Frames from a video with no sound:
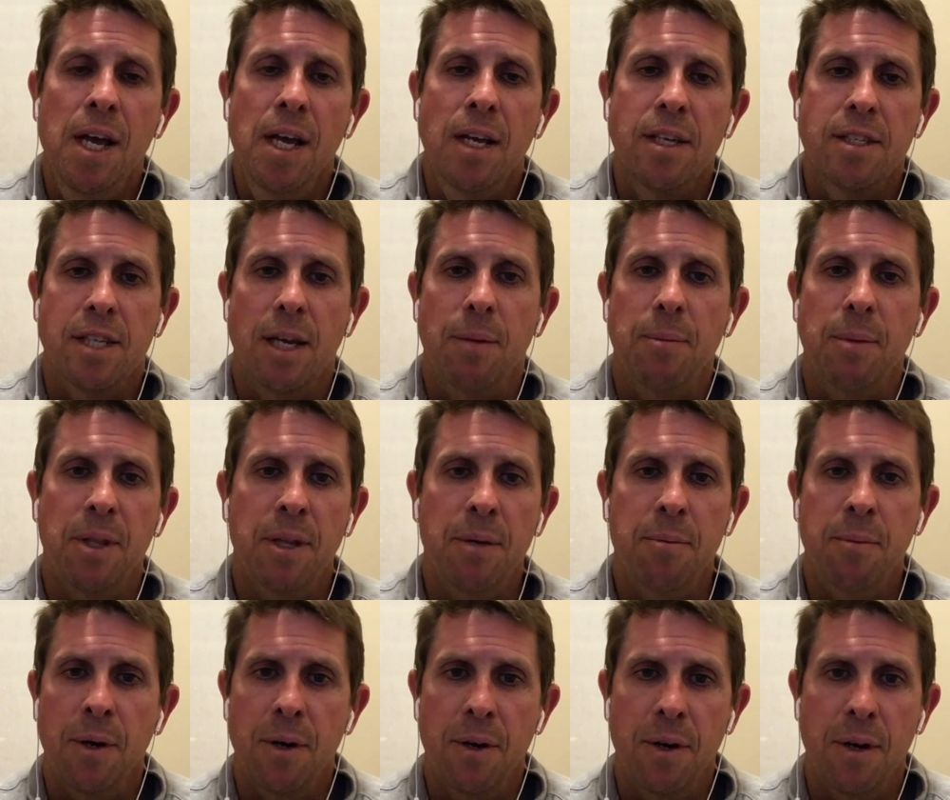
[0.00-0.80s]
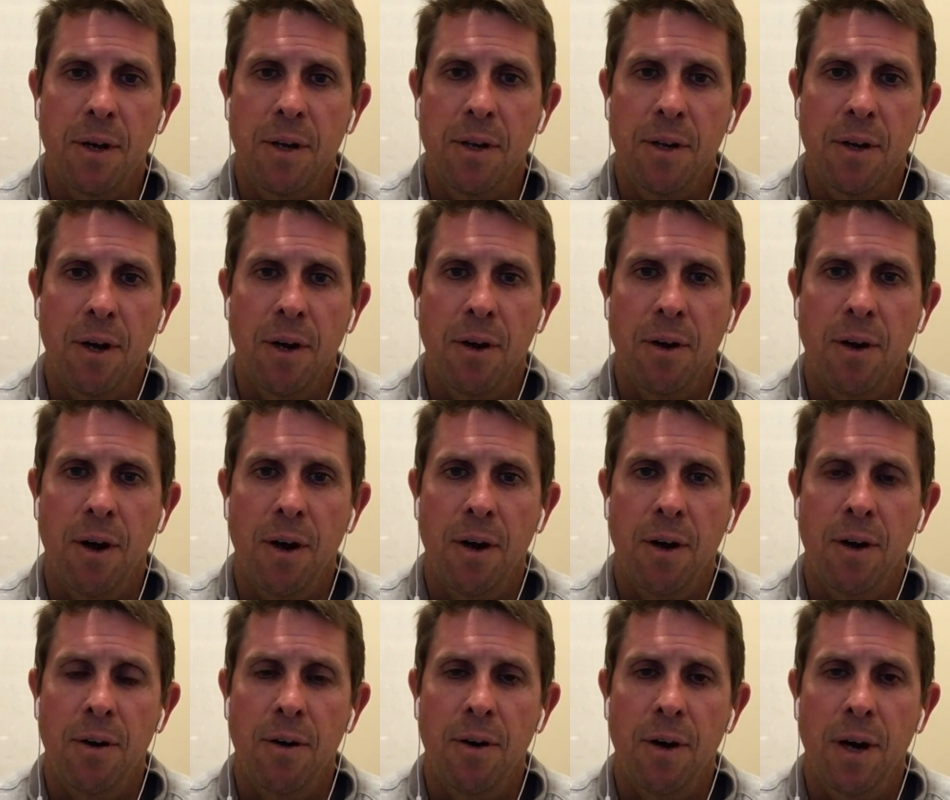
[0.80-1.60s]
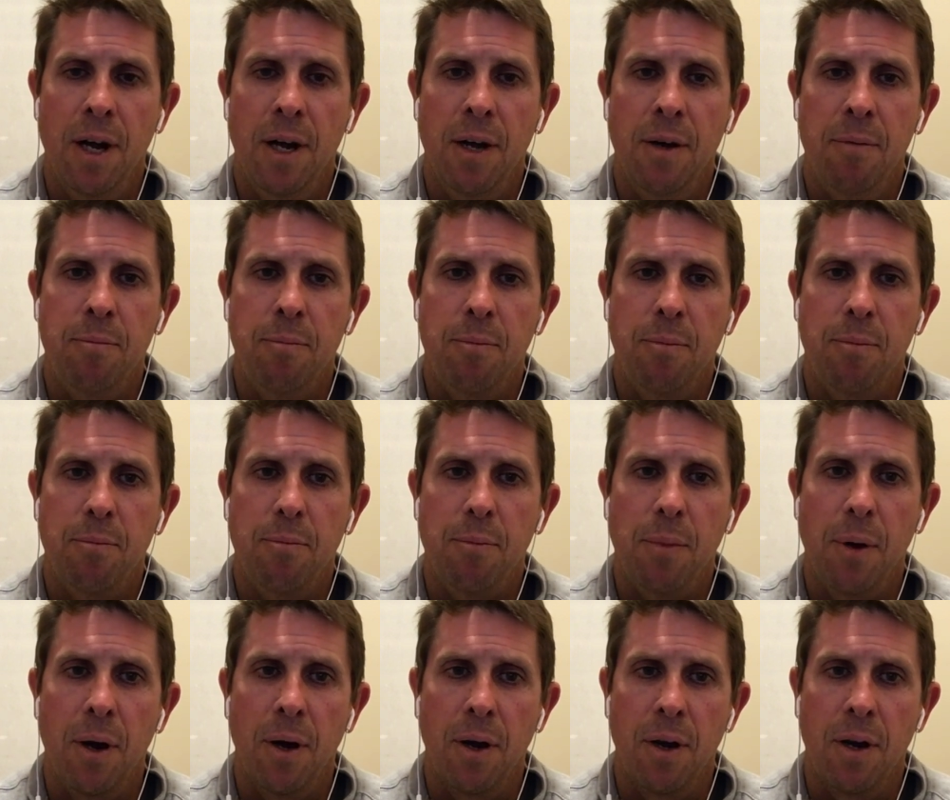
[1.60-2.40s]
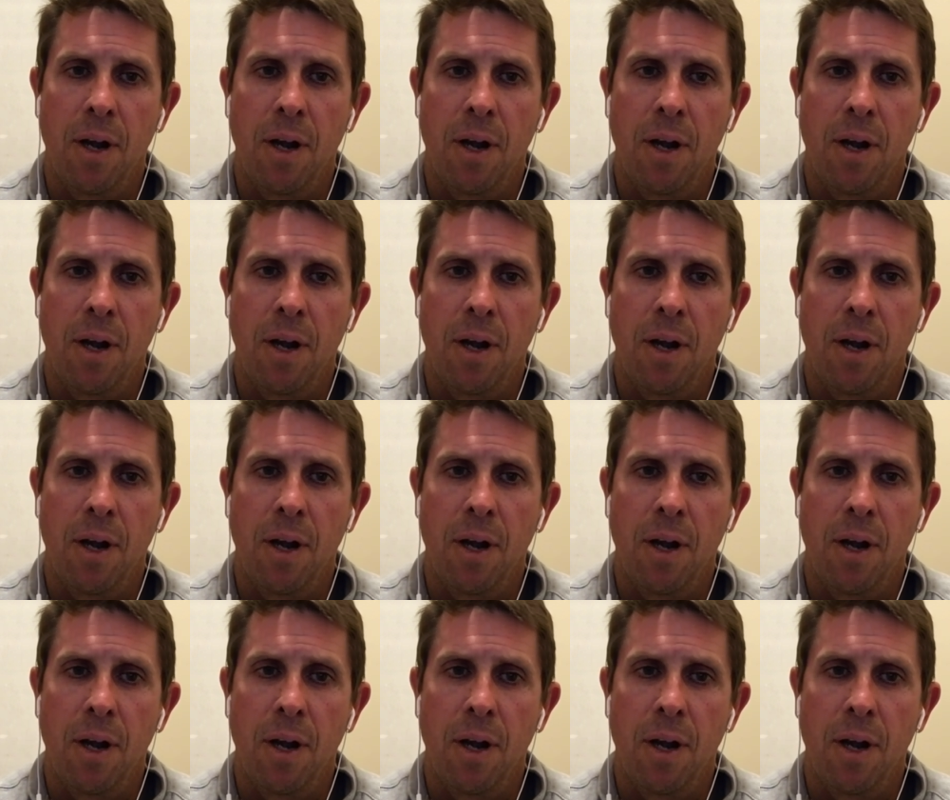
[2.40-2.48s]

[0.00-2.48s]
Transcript: some of them are, you know, are are